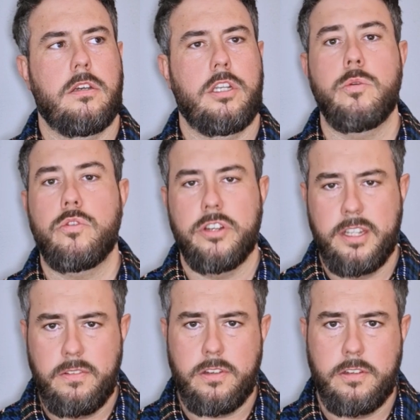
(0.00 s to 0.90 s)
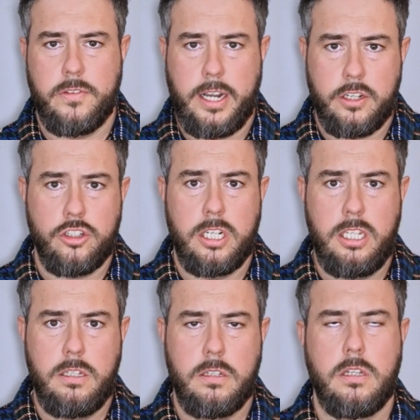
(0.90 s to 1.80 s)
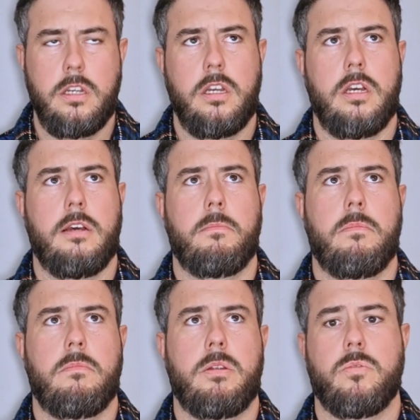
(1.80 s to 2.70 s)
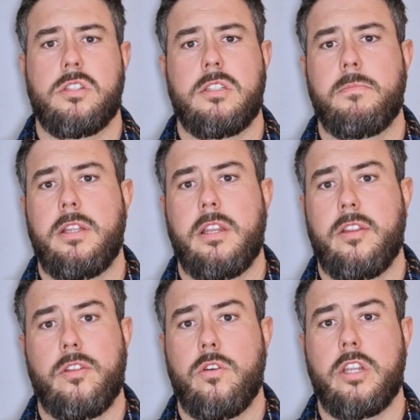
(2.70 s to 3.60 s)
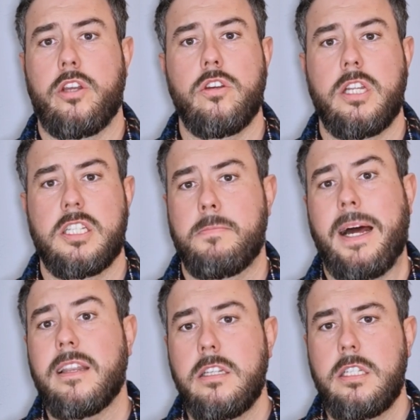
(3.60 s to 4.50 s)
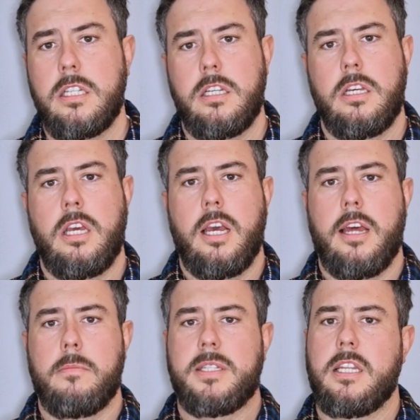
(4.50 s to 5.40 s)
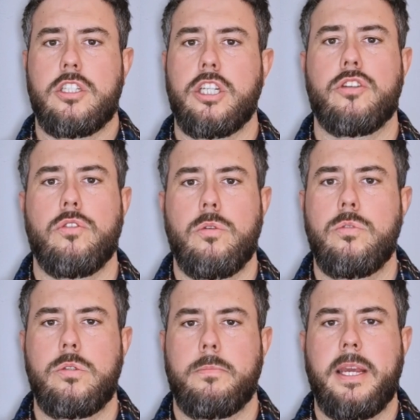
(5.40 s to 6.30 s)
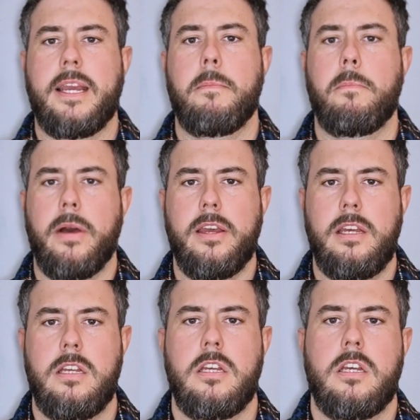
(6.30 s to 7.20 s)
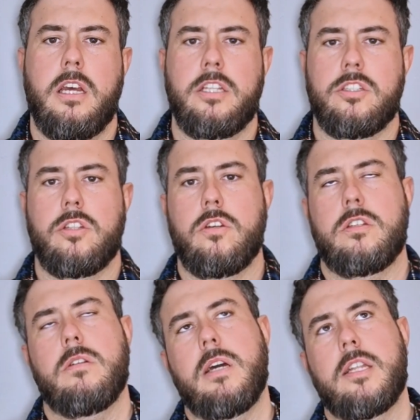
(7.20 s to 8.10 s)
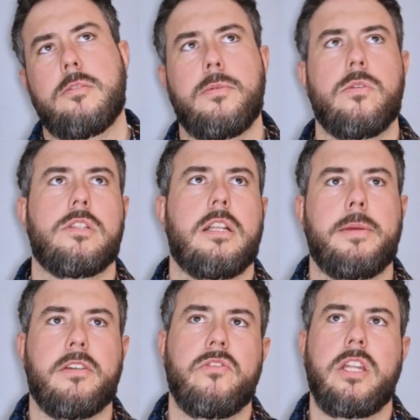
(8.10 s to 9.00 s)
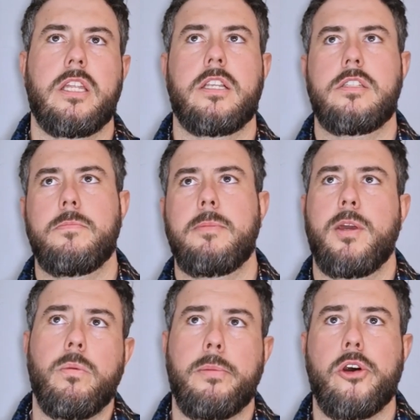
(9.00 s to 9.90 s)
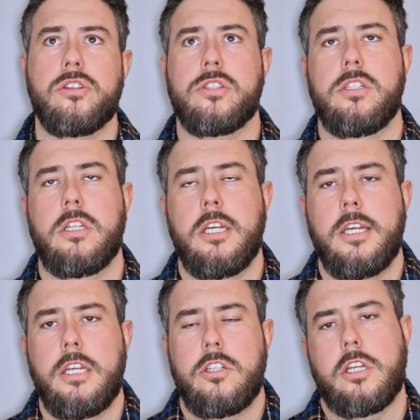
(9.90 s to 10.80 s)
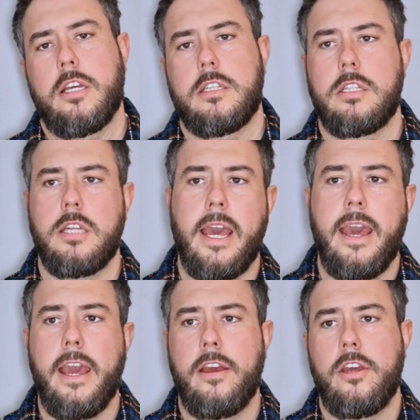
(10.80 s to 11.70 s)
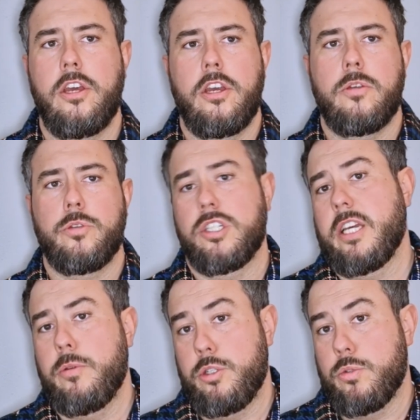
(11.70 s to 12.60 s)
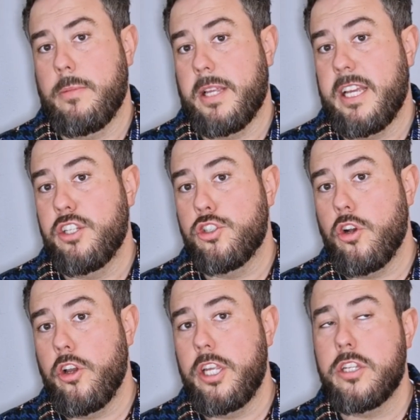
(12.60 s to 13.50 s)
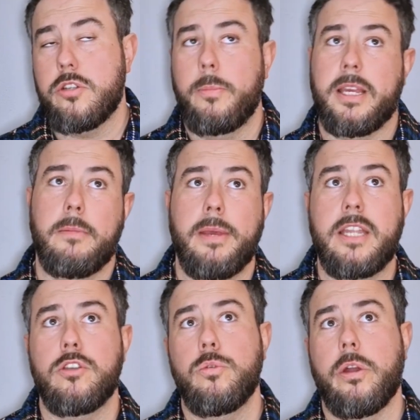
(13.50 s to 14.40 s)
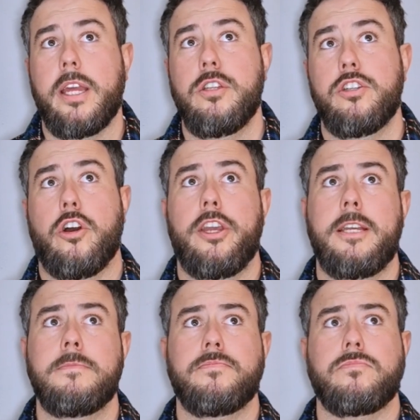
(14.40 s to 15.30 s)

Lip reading: lucrative financially. It wasn't something that I thought I could expand and potentially grow to a big empire. I just thought, oh, well, I suppose it'll be convenient to be my own boss and to cut hair, which was something I enjoy, so I'll be getting paid to do what I enjoy.